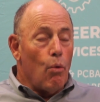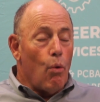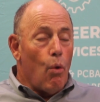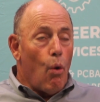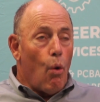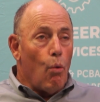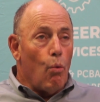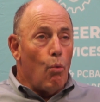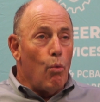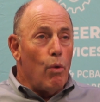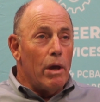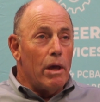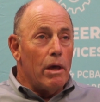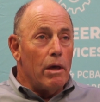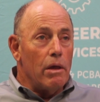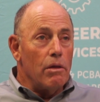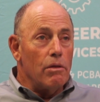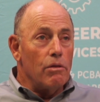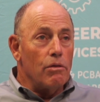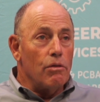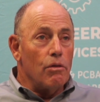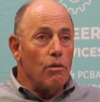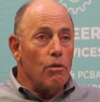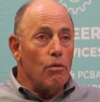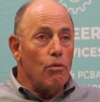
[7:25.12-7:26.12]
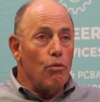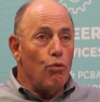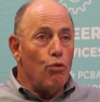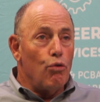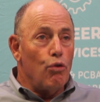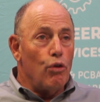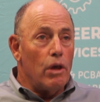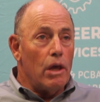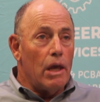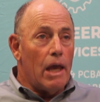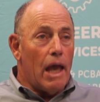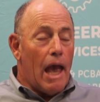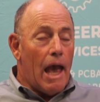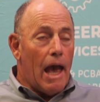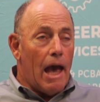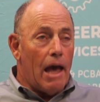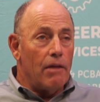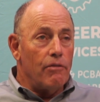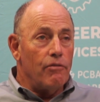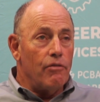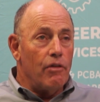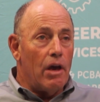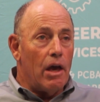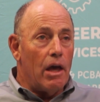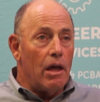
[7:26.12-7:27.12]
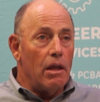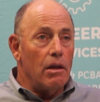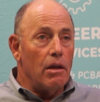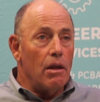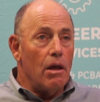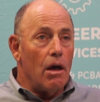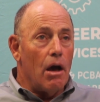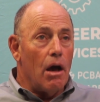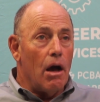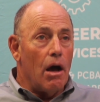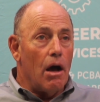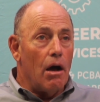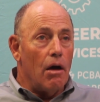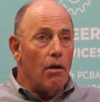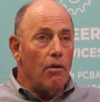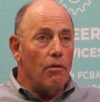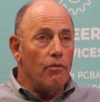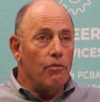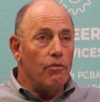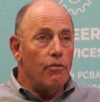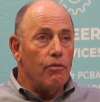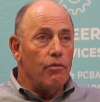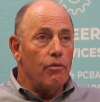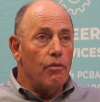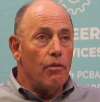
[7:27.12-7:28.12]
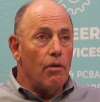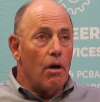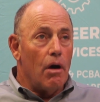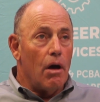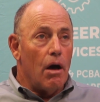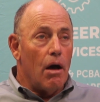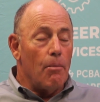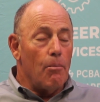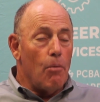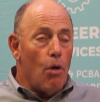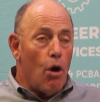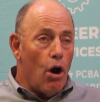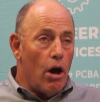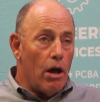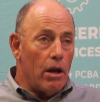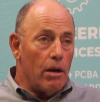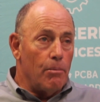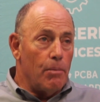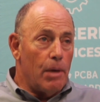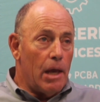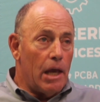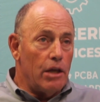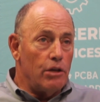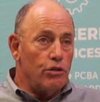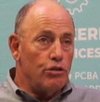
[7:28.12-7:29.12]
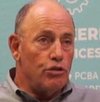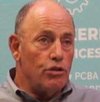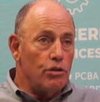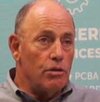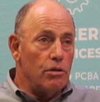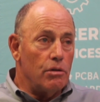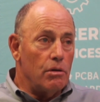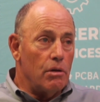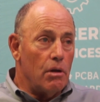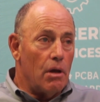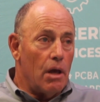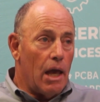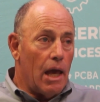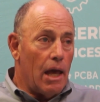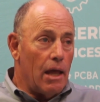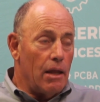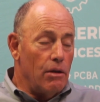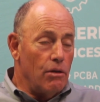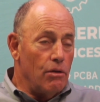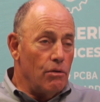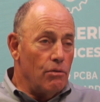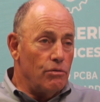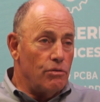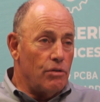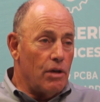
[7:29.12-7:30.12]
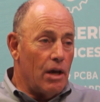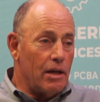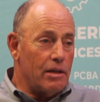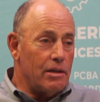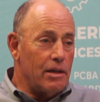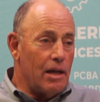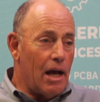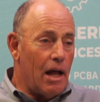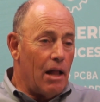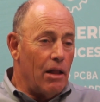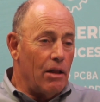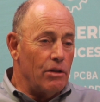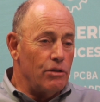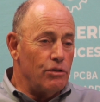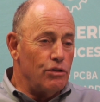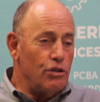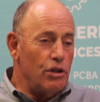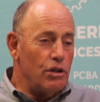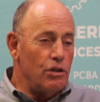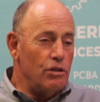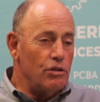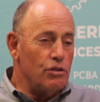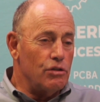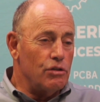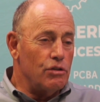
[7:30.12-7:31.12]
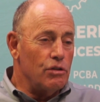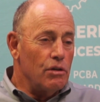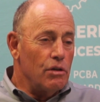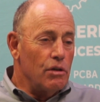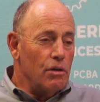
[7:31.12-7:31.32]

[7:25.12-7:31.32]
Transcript: With the advent of automation and new technologies,